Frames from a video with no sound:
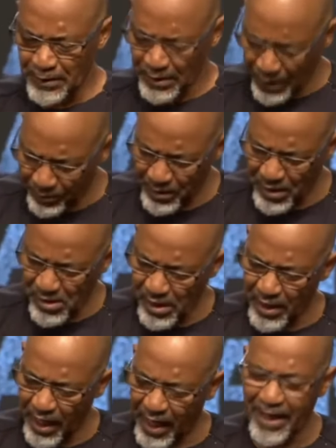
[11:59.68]
Somebody
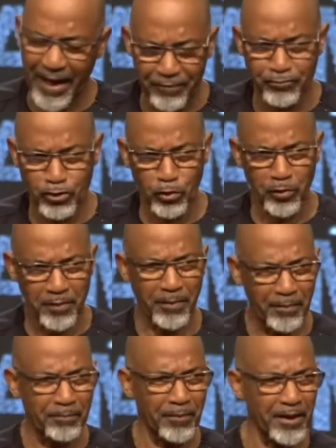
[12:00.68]
say, I have to
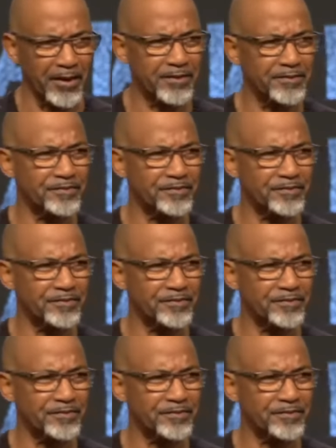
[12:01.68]
remember.